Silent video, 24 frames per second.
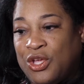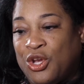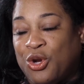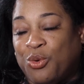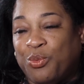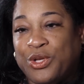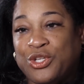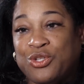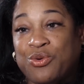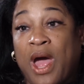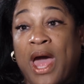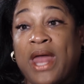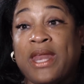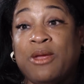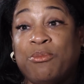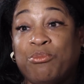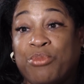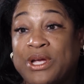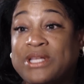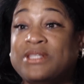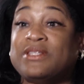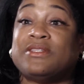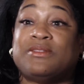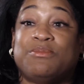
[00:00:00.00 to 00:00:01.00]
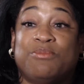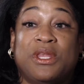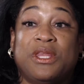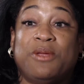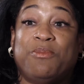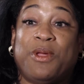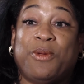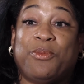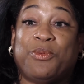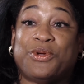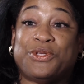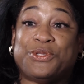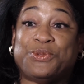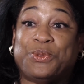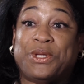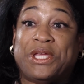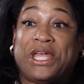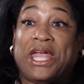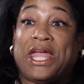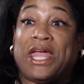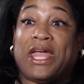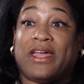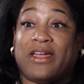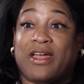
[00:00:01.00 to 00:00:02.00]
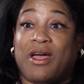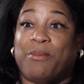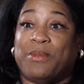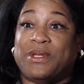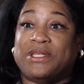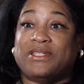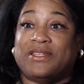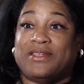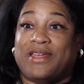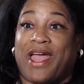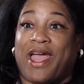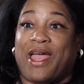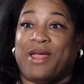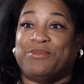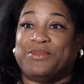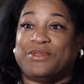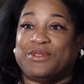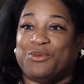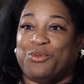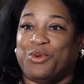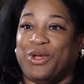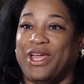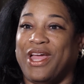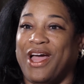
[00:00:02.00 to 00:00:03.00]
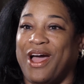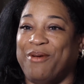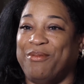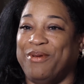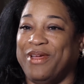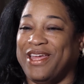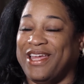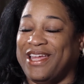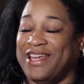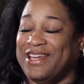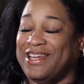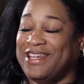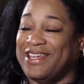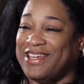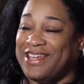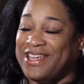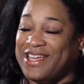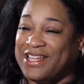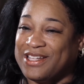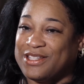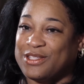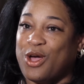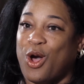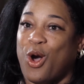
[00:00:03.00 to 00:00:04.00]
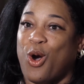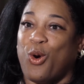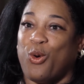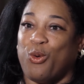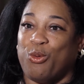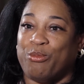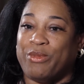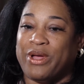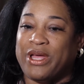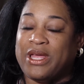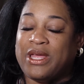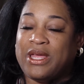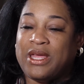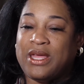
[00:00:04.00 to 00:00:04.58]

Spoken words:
you know, we try to embrace as many people as we can coming to games. It's home.